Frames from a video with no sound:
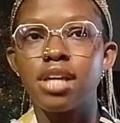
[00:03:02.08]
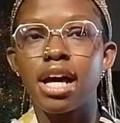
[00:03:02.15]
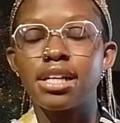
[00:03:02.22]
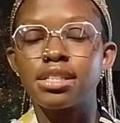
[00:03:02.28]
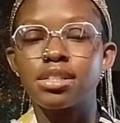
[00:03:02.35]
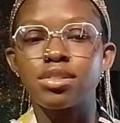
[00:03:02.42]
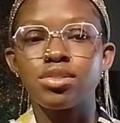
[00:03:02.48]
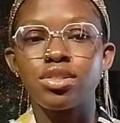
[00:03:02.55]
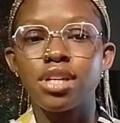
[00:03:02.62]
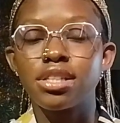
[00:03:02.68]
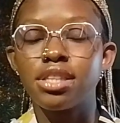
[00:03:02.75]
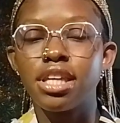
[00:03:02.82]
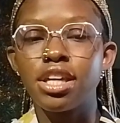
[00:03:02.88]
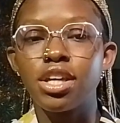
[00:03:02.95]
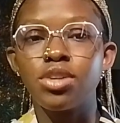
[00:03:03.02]
as
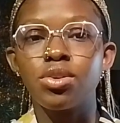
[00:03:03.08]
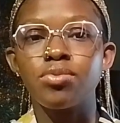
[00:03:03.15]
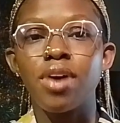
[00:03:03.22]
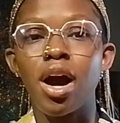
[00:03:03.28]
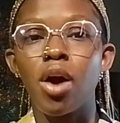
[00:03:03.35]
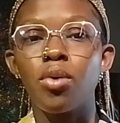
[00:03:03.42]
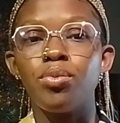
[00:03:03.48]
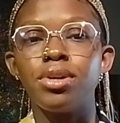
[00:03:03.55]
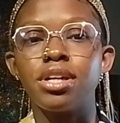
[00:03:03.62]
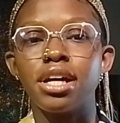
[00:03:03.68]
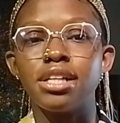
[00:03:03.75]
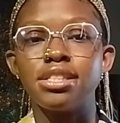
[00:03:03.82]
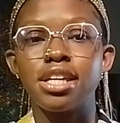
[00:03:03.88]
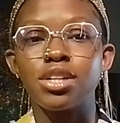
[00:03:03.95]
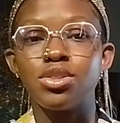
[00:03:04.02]
thinking of how we
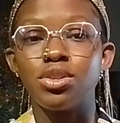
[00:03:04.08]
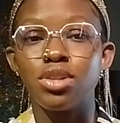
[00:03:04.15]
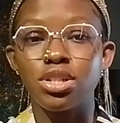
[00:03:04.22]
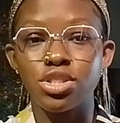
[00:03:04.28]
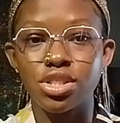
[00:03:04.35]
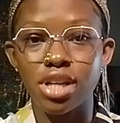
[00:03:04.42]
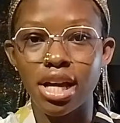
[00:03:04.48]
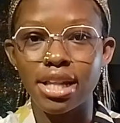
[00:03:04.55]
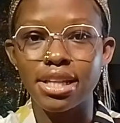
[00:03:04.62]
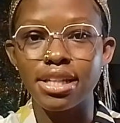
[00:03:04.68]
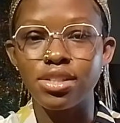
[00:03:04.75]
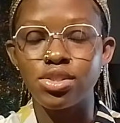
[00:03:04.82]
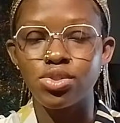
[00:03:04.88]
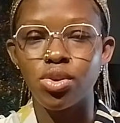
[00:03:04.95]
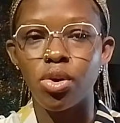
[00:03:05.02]
can technologically
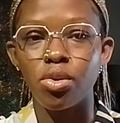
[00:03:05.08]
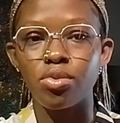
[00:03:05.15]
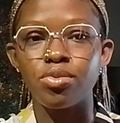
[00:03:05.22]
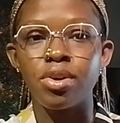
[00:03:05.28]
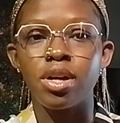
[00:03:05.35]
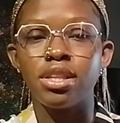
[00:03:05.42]
solve